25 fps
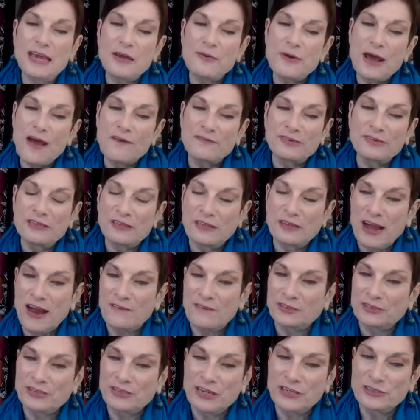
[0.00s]
they were having their
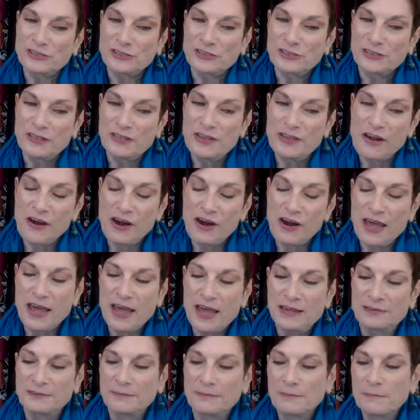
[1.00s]
conversation in their
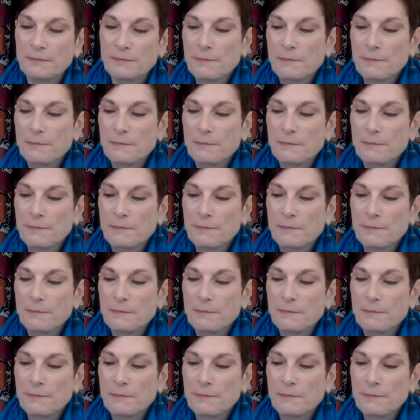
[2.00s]
head.